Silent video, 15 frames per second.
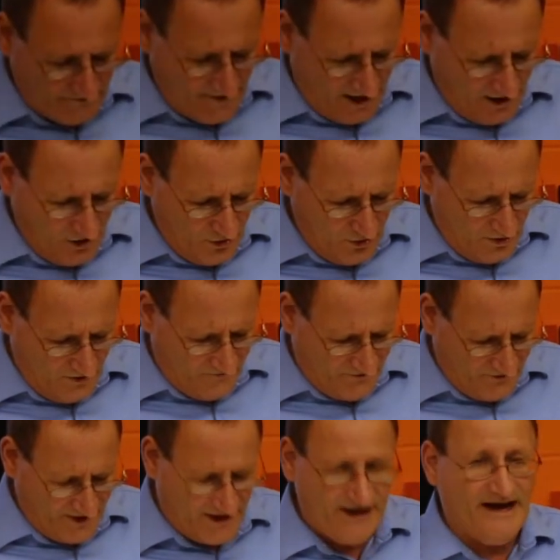logo
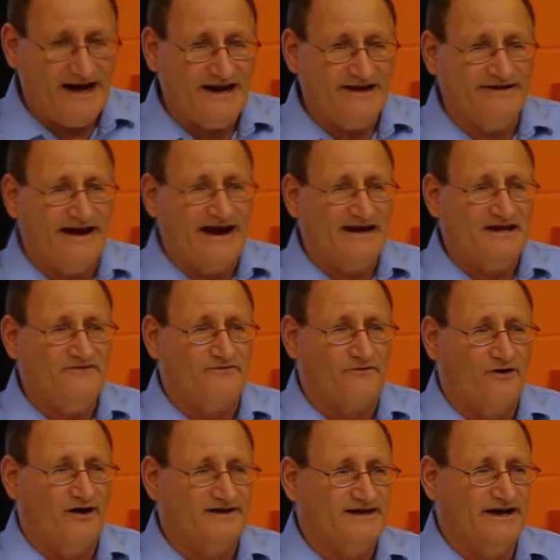for the Canadian
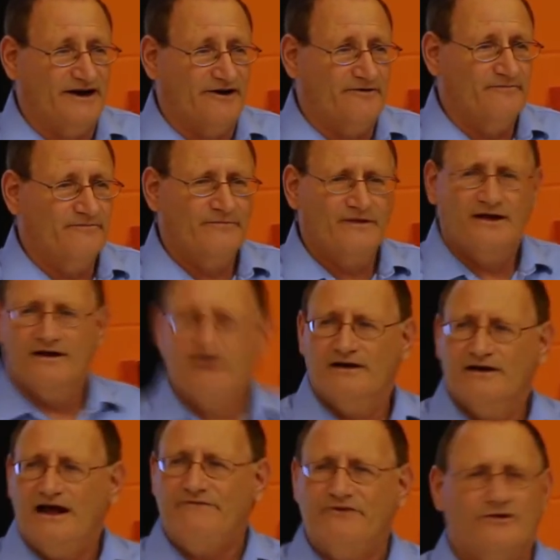Anti-Fraud Centre.
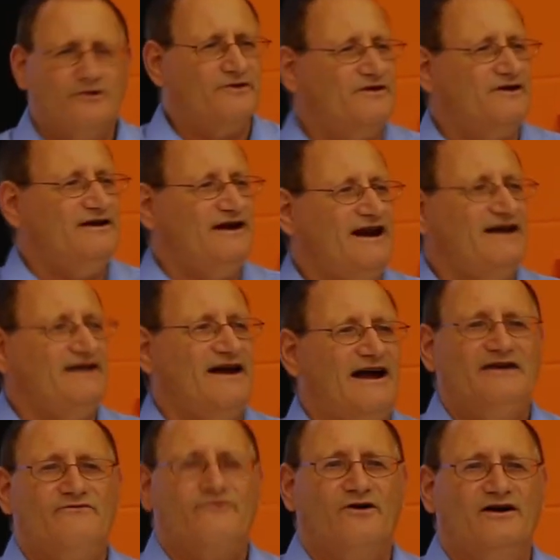Have you heard of the Canadian
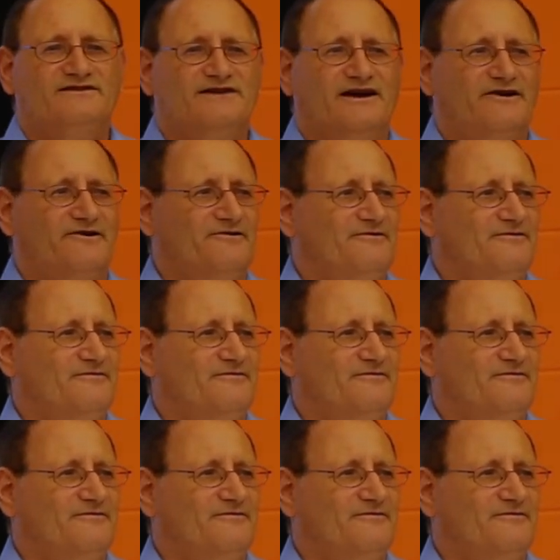Anti-Fraud Centre?